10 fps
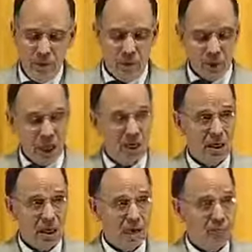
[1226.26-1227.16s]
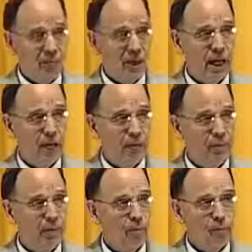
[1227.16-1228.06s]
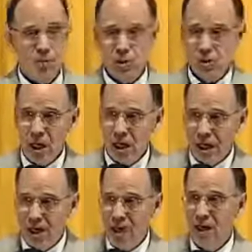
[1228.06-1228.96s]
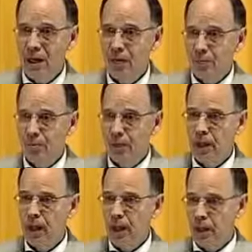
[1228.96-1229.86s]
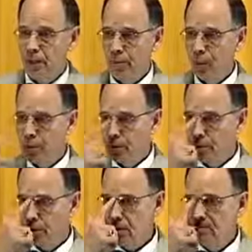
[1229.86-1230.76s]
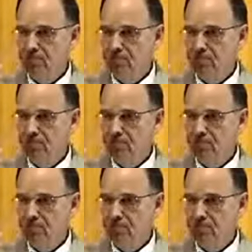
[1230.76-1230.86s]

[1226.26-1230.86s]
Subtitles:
You know, Satan has a plan and a purpose, just like God has a plan and purpose.